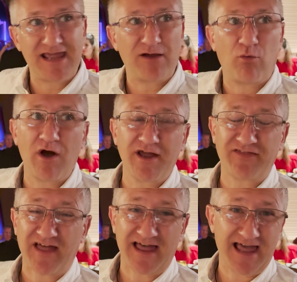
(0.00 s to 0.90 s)
think, why
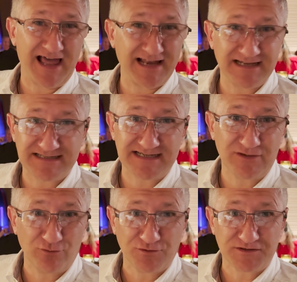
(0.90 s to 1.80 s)
the hell has he
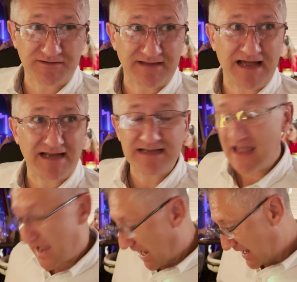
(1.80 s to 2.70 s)
ordered that?
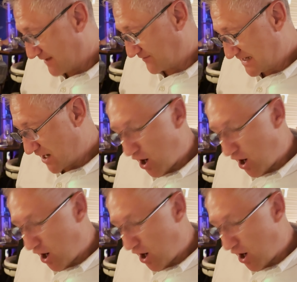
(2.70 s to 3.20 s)
And the